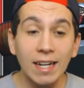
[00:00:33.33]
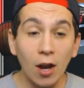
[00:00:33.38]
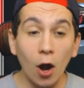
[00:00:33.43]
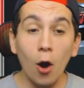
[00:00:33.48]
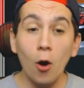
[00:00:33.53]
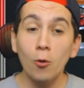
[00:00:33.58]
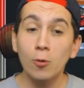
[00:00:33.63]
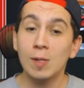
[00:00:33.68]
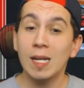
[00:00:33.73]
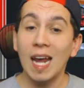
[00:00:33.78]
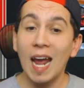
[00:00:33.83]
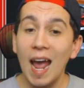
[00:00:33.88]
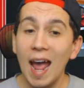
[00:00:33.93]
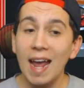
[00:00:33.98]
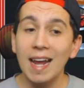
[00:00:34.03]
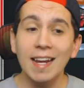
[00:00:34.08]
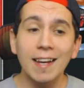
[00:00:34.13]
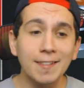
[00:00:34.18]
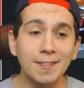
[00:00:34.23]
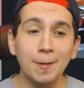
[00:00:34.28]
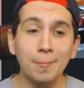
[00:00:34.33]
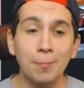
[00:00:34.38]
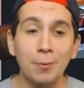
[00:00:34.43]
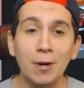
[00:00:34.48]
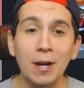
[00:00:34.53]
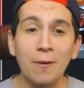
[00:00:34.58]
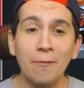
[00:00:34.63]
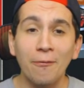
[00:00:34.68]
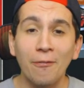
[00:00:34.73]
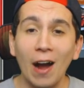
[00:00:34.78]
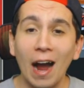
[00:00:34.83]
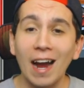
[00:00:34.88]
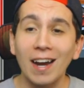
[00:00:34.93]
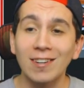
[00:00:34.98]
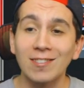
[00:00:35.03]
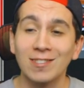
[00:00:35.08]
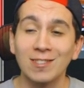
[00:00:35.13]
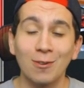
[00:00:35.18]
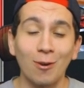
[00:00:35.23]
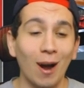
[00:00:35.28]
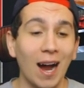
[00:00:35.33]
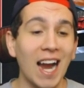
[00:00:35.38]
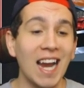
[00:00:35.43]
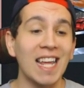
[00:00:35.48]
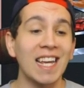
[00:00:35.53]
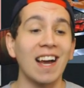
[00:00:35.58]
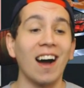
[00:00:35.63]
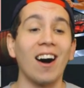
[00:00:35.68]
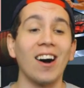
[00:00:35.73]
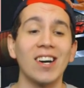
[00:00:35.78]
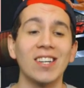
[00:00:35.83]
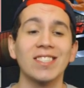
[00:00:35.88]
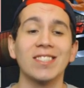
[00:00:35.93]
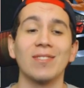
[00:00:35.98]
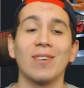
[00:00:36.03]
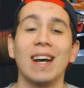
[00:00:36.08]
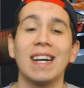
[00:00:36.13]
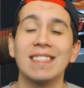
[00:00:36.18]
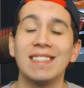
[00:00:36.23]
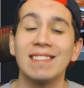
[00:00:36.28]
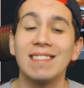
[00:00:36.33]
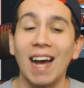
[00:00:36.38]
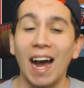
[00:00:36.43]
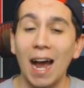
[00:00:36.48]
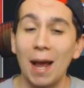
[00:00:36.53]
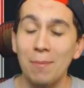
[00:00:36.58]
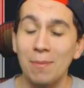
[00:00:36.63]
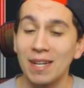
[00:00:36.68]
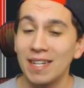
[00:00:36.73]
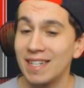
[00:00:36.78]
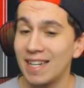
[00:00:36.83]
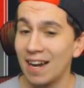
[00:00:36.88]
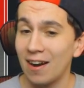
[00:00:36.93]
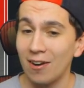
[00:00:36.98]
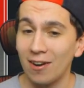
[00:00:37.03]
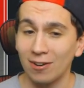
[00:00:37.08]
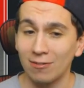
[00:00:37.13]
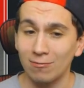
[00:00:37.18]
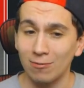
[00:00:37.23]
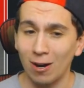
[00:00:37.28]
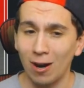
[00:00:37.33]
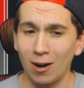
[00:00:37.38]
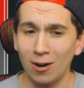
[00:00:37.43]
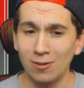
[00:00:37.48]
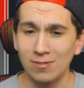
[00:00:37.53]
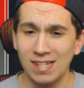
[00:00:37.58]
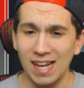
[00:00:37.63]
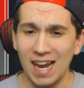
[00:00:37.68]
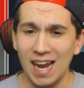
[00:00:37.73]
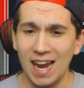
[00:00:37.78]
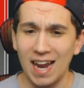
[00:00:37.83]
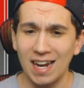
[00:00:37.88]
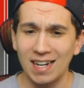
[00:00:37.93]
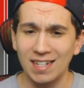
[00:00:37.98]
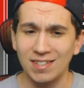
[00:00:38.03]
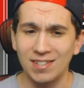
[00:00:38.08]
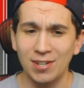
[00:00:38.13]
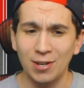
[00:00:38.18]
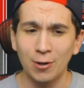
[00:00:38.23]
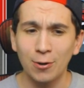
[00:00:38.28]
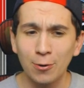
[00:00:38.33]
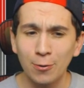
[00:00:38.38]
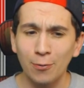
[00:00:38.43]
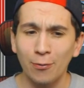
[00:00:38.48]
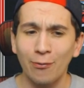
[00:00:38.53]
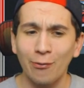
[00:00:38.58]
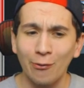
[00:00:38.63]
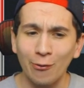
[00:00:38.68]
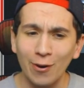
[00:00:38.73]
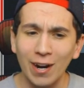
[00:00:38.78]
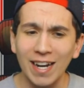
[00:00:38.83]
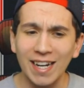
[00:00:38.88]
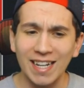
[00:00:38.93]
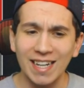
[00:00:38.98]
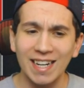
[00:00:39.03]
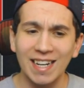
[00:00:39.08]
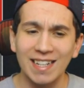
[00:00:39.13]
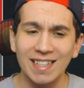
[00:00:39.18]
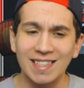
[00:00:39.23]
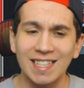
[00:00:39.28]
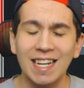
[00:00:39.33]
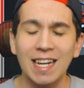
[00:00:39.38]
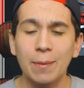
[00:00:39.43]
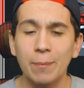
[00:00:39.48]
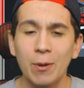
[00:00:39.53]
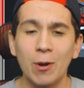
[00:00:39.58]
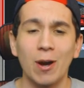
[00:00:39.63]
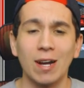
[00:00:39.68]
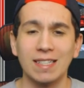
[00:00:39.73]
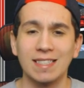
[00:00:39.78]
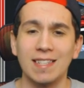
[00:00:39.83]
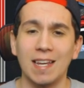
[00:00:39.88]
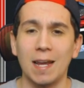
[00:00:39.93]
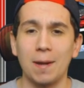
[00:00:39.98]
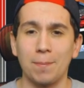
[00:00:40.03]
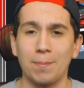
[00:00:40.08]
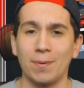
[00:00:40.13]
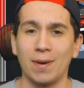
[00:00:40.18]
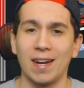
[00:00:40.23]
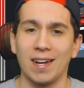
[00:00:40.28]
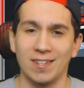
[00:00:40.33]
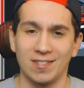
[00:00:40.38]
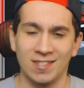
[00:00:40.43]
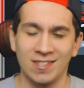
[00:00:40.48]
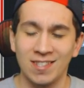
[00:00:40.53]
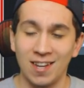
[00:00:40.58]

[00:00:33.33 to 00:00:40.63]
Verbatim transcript: And okay, he has a pretty fire squad. He also has Diamond, Derrick Rose, and two freaking Team USA players.